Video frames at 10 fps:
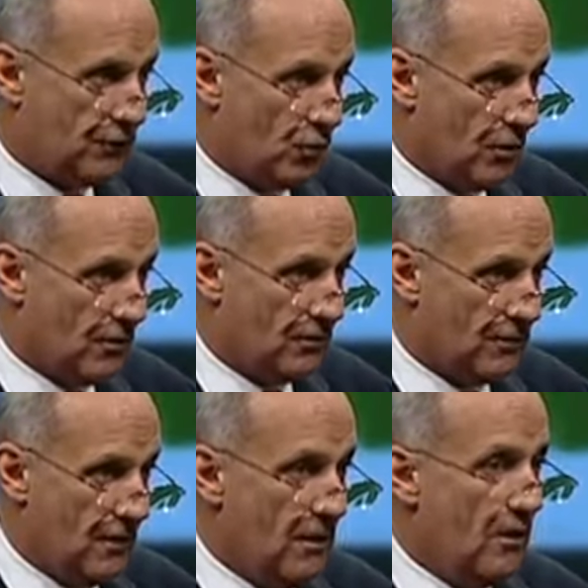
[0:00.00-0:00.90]
this world.
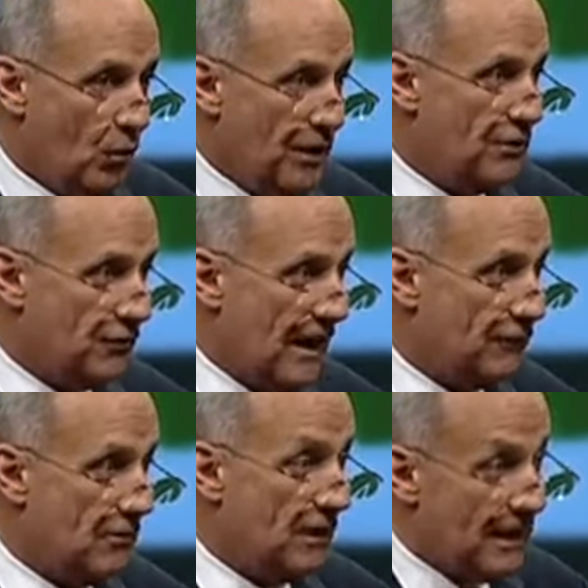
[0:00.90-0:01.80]
We just
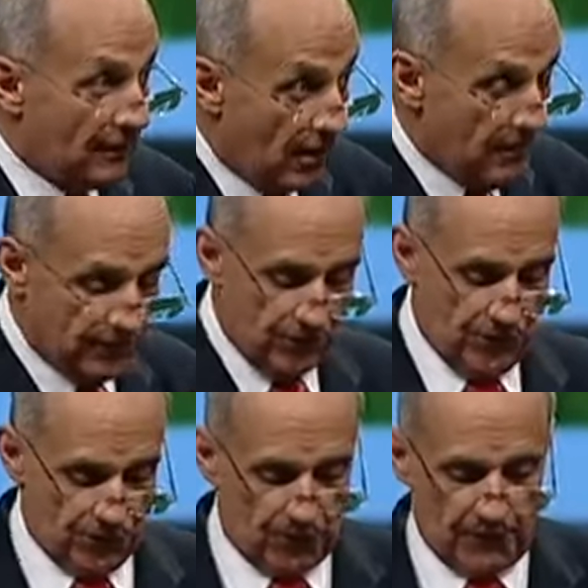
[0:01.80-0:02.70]
have to get our
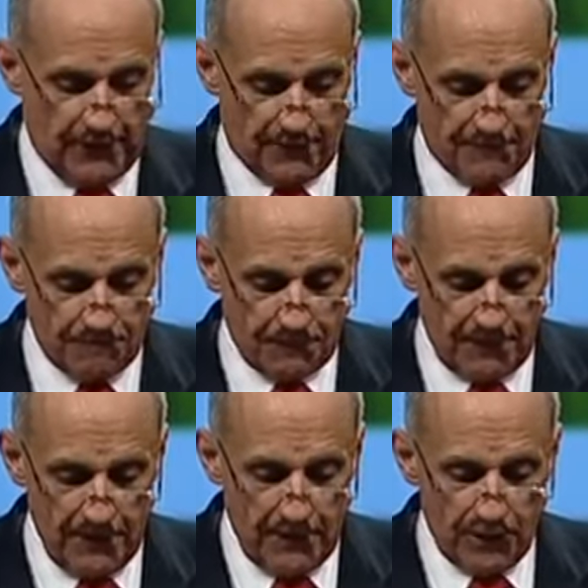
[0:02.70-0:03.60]
messages clear.
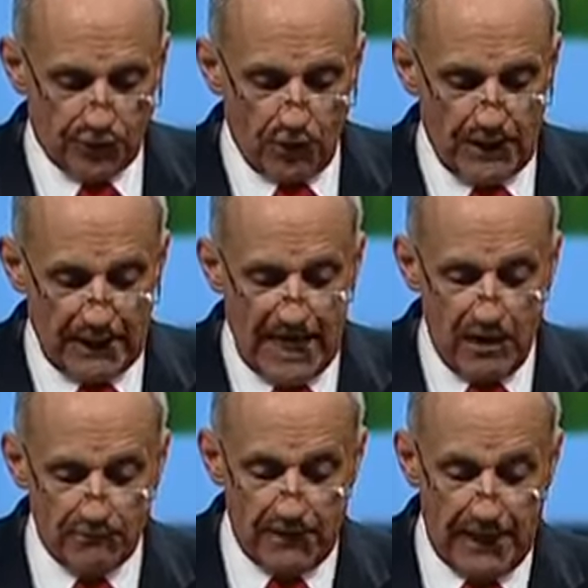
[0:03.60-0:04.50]
So get
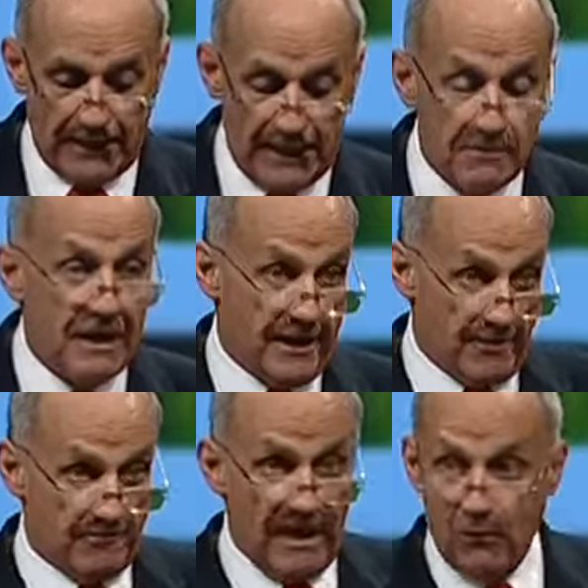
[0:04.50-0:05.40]
out and
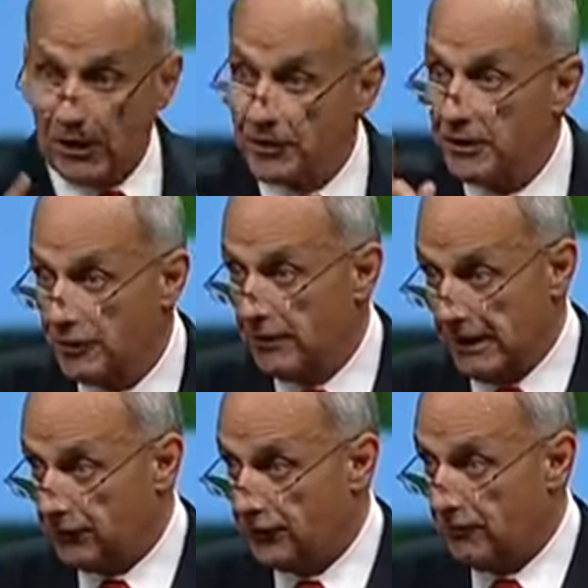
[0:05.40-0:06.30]
email. I want you to do
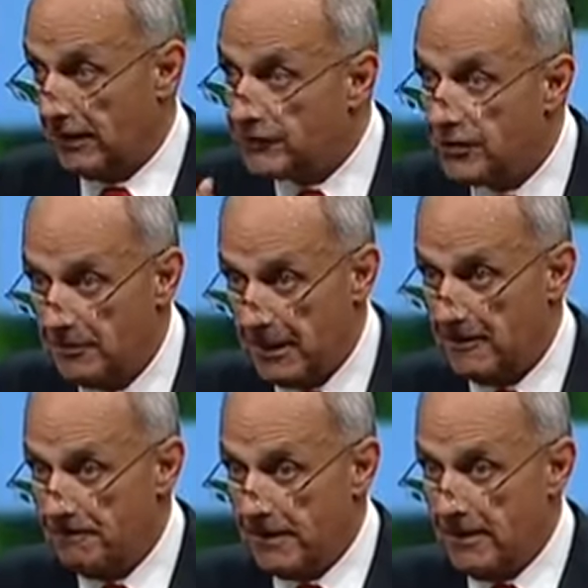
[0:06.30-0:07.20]
this. Listen to me.
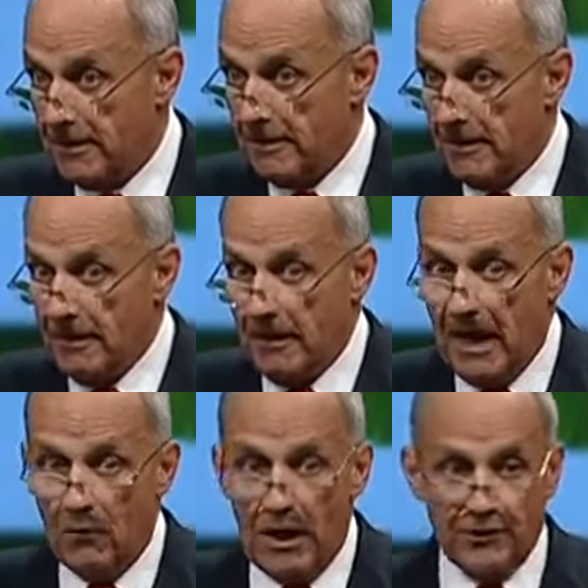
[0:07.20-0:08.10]

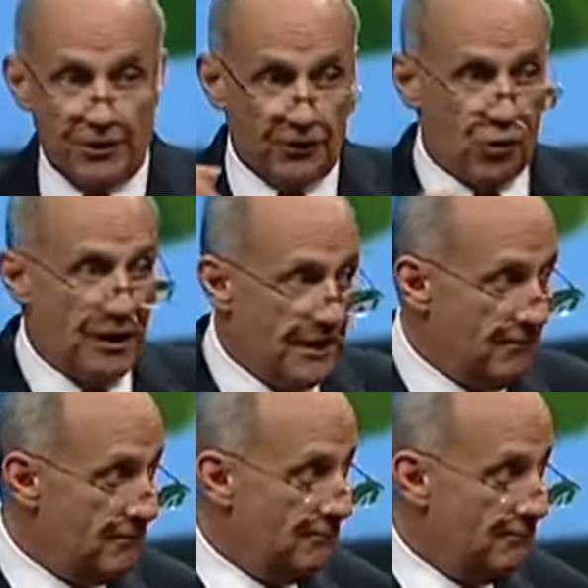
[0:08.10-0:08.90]
I want you to tweet.